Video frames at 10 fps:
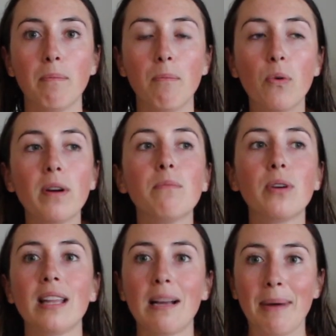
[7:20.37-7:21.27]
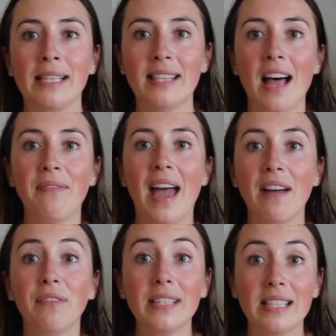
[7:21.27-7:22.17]
more and more like myself
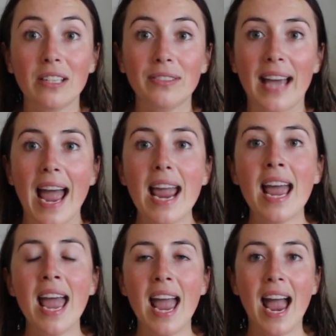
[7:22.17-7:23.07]
every single day,